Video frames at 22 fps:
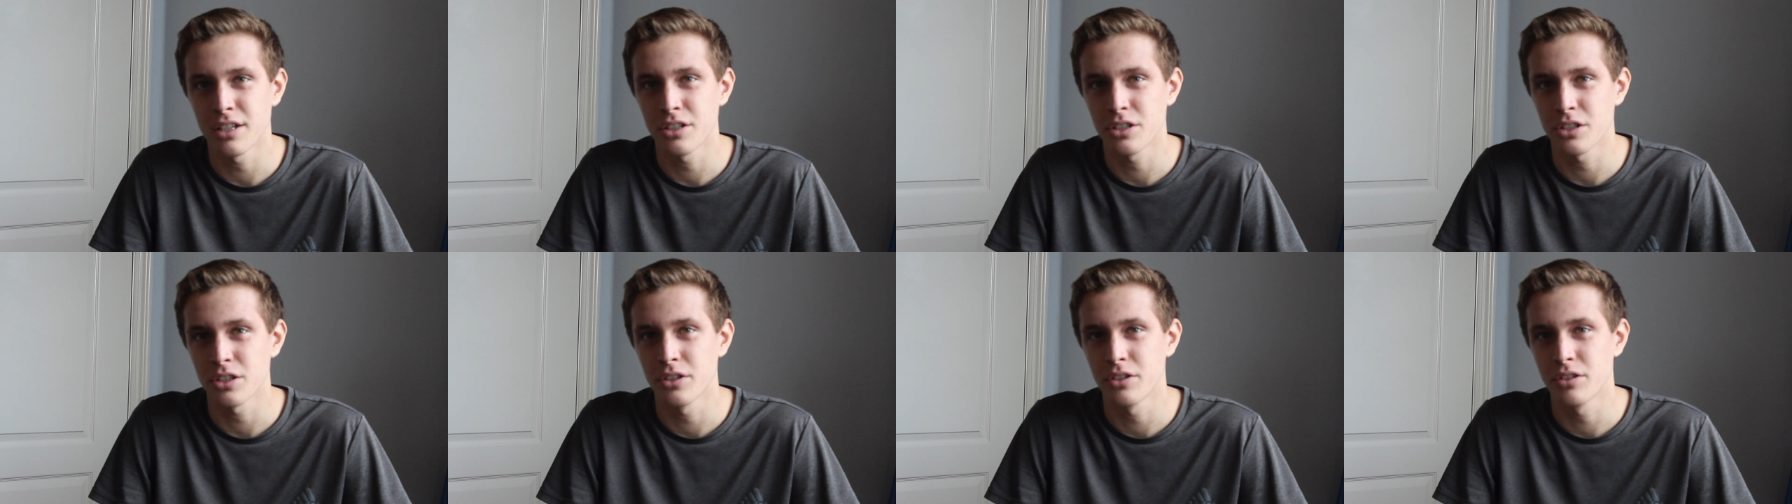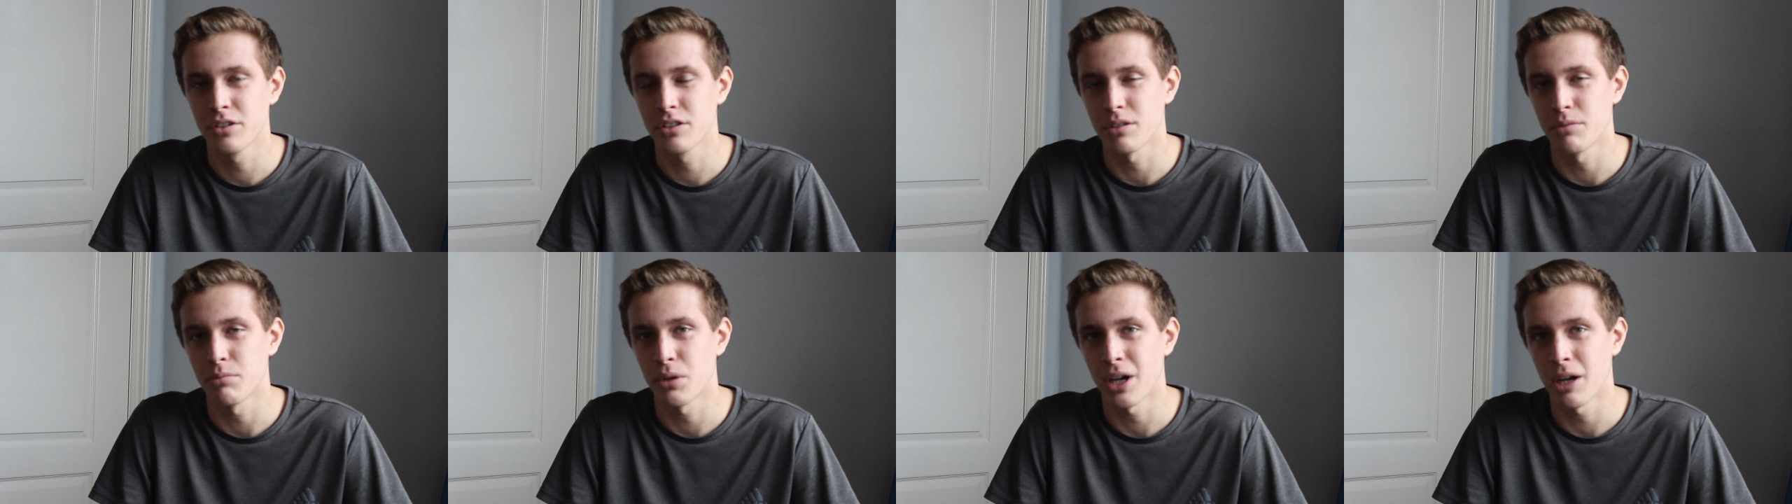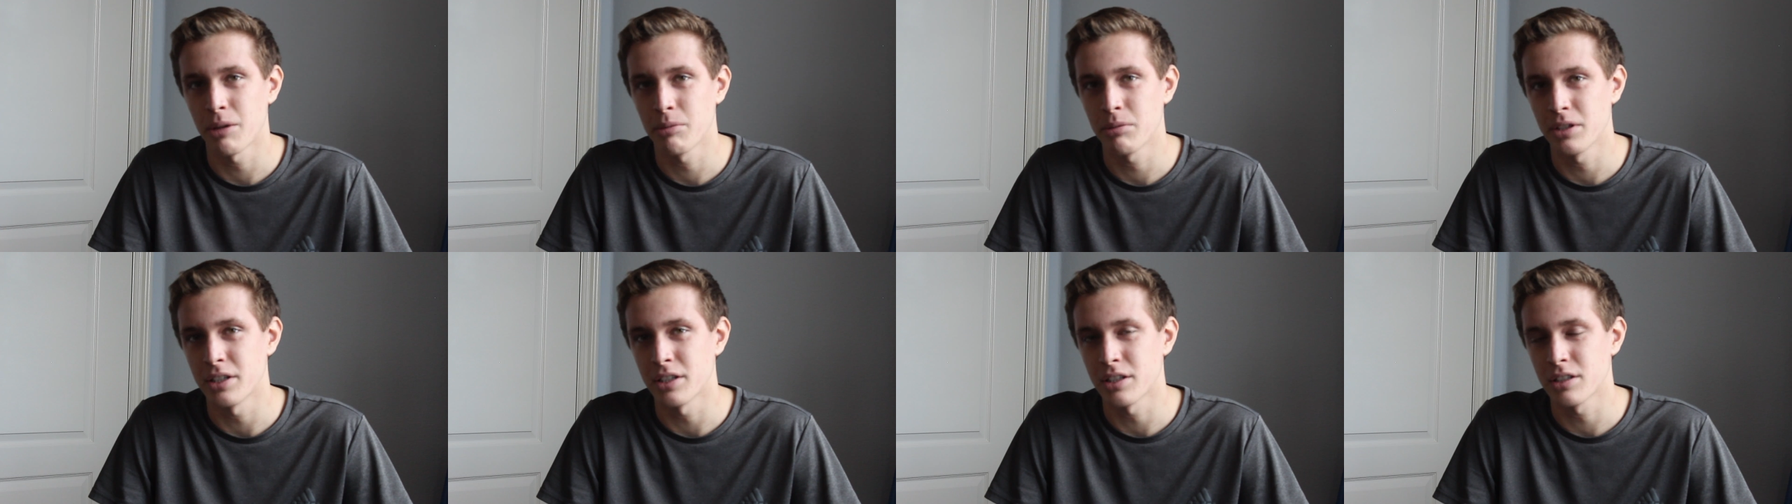show you some
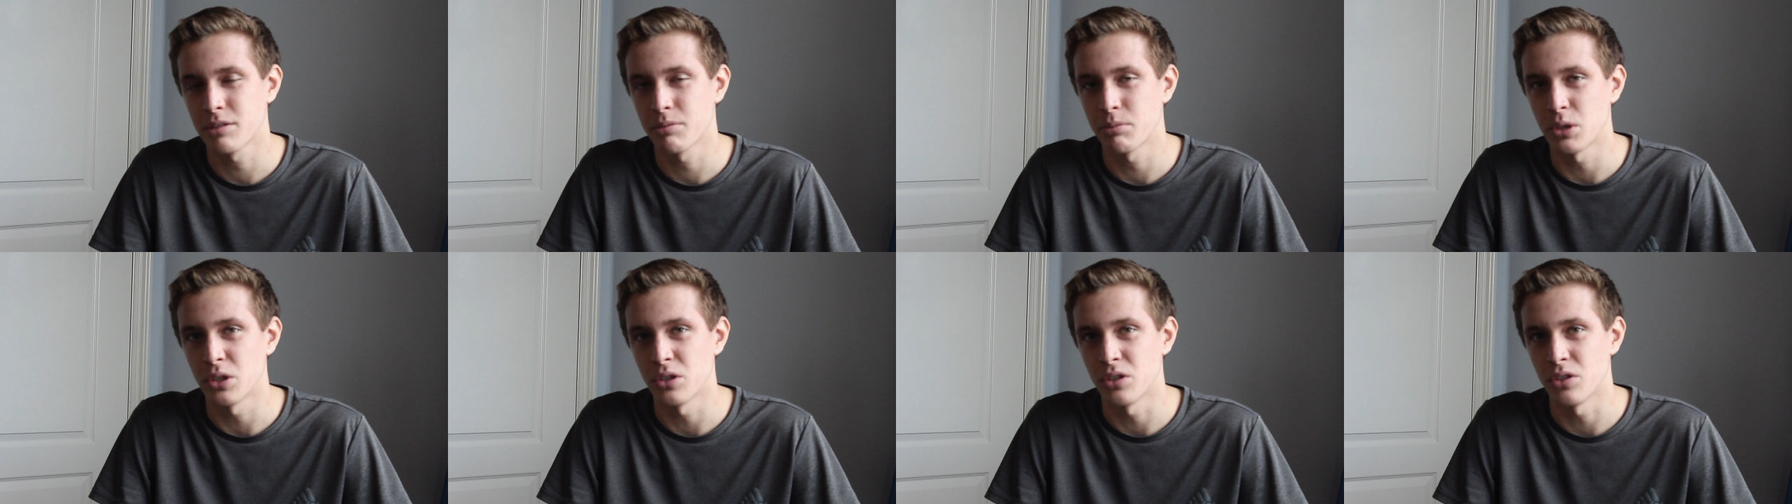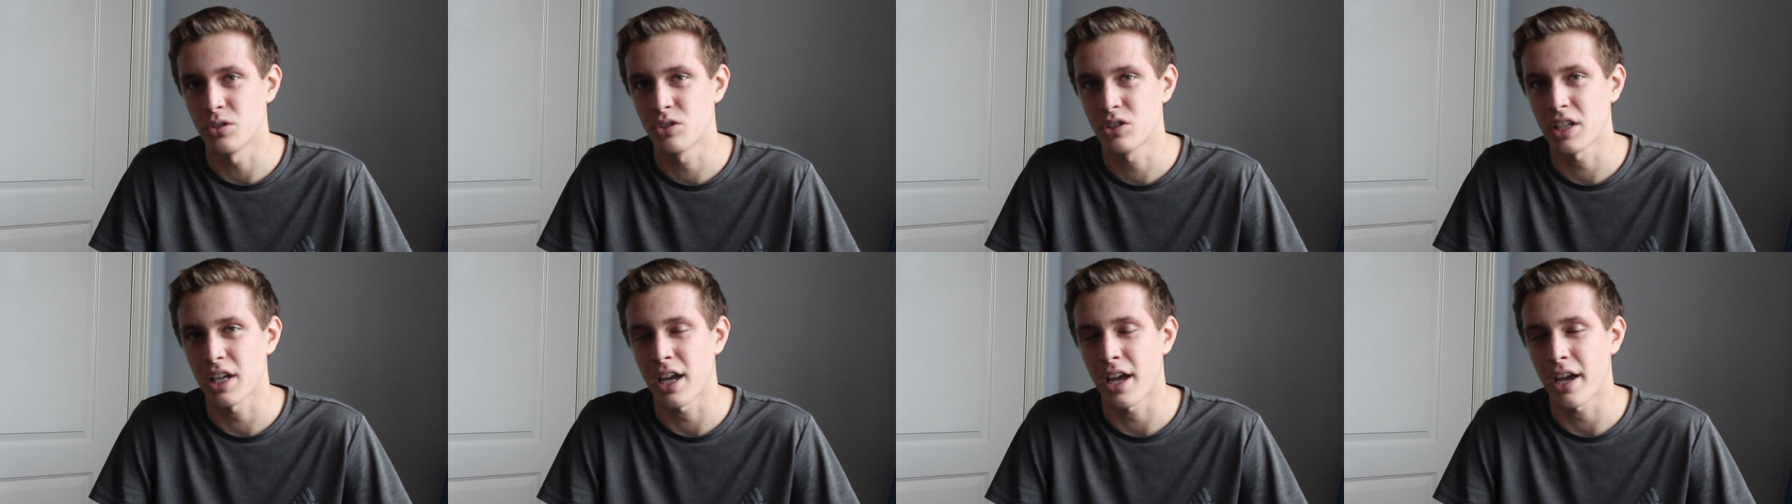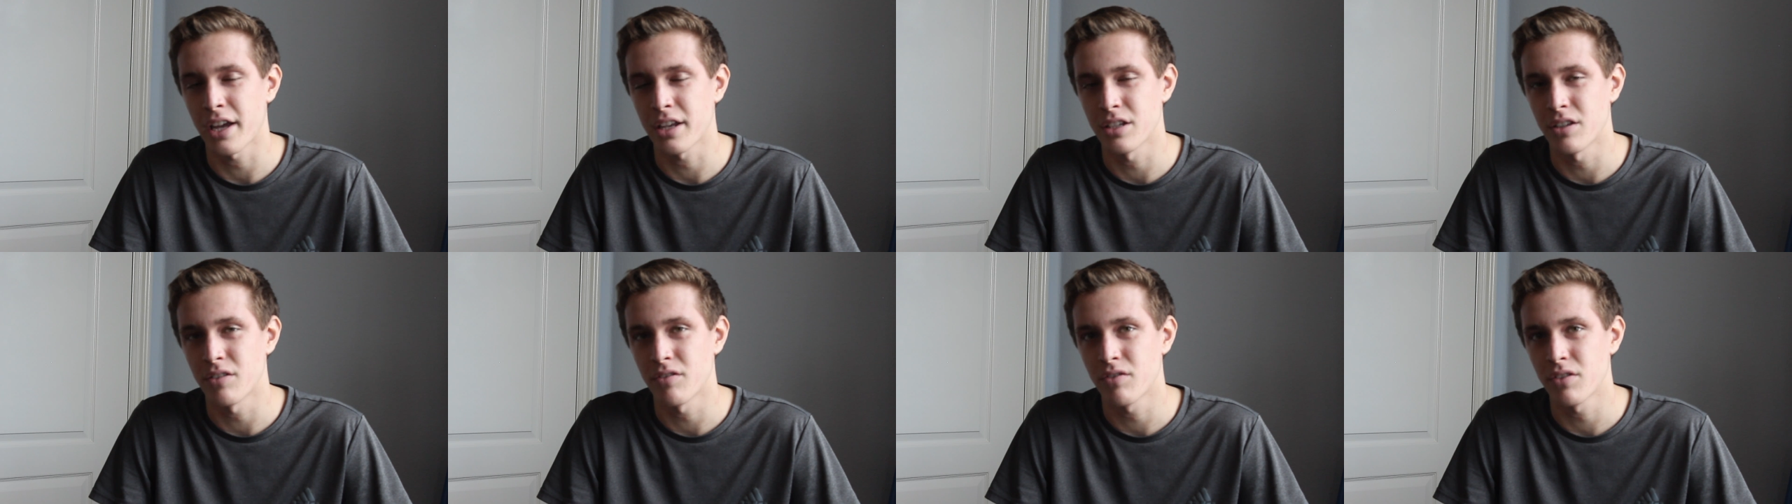properly exposed
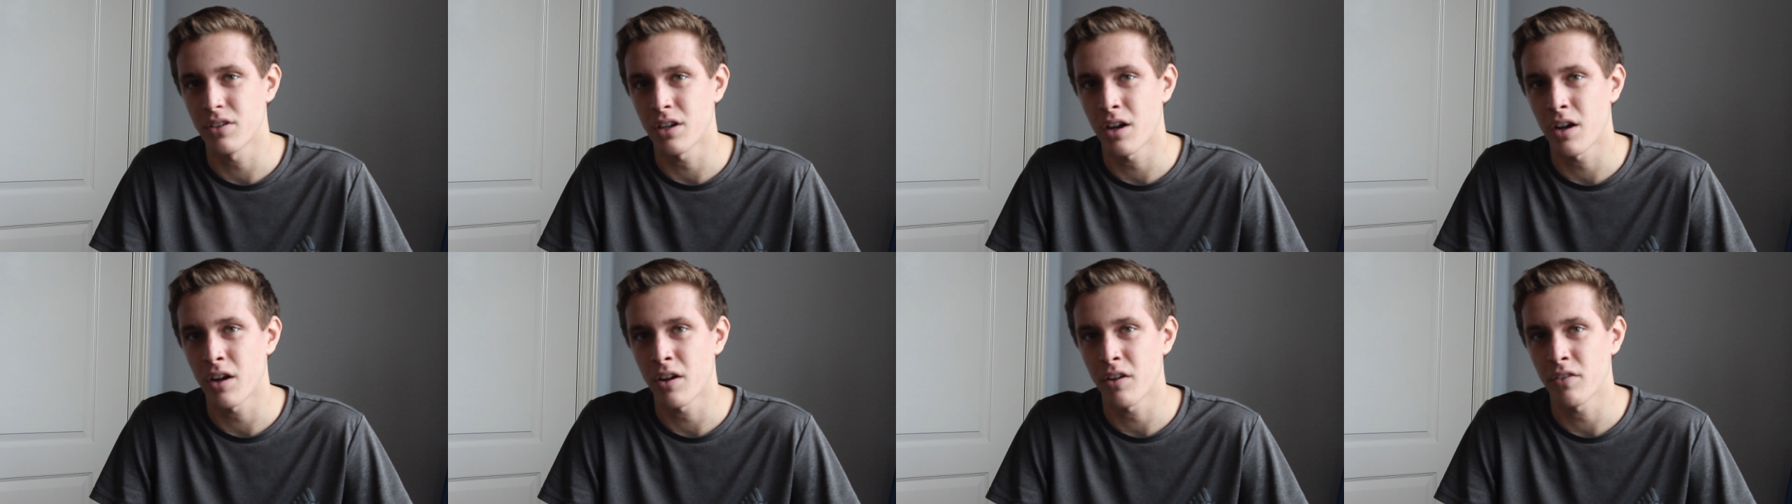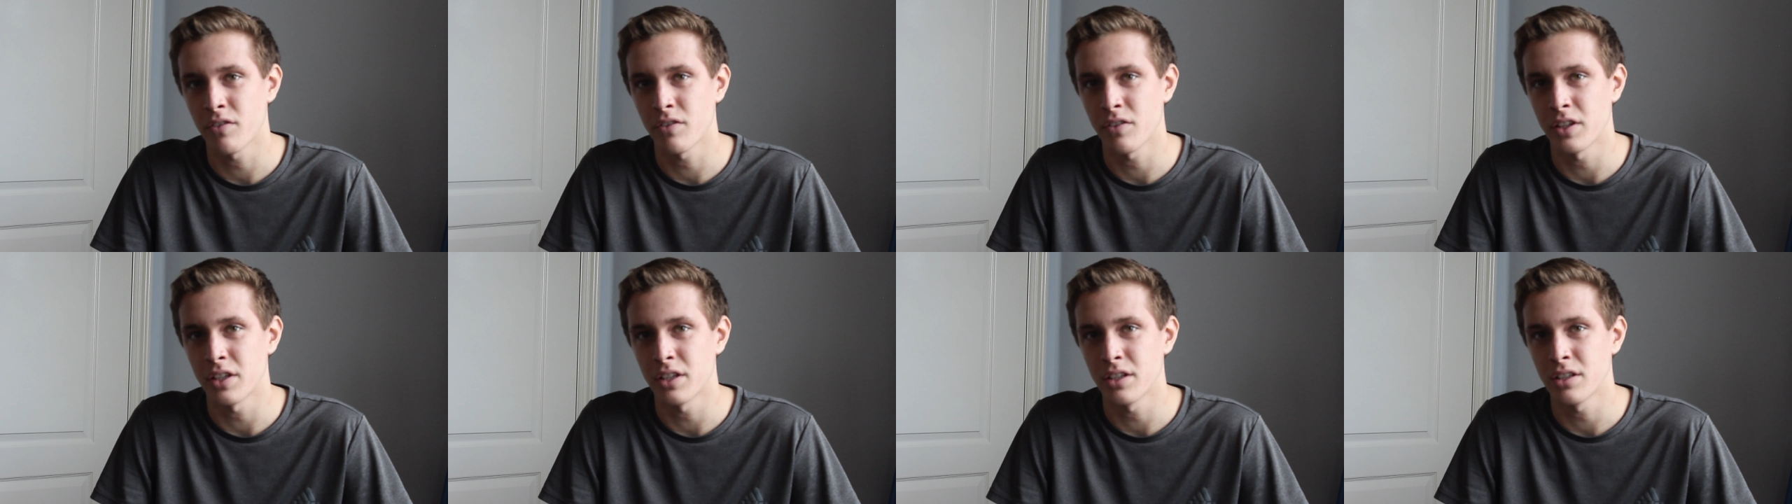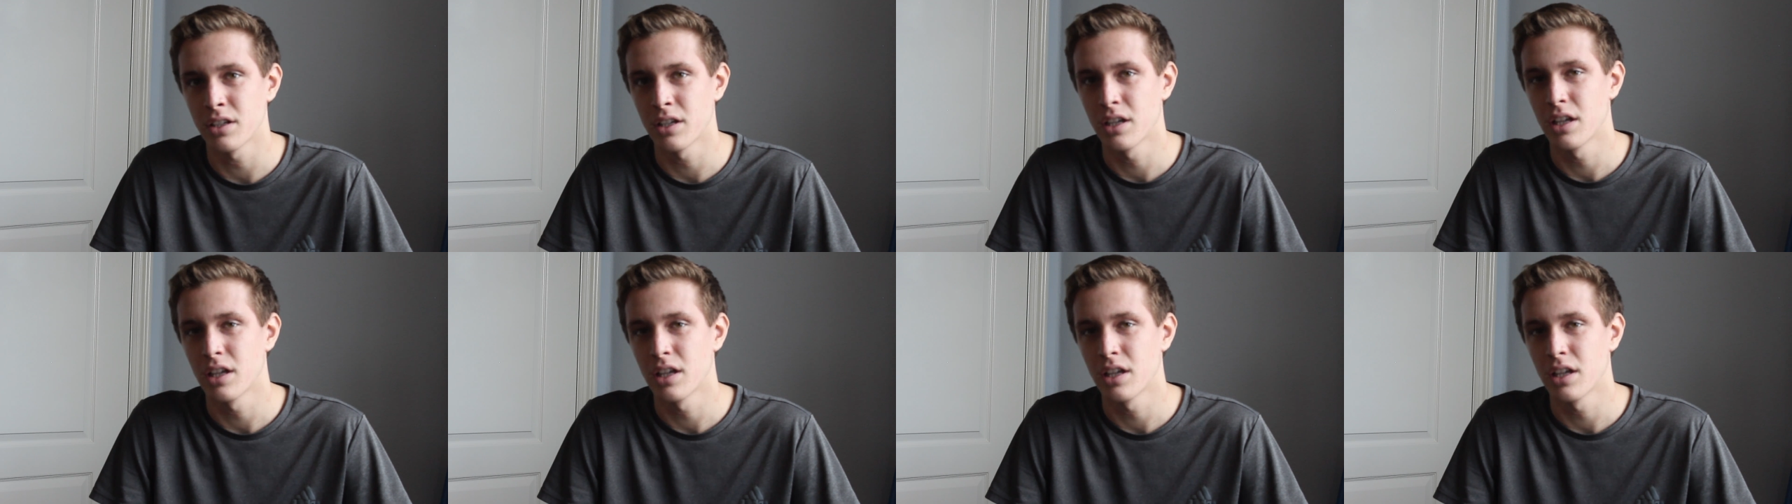action photography.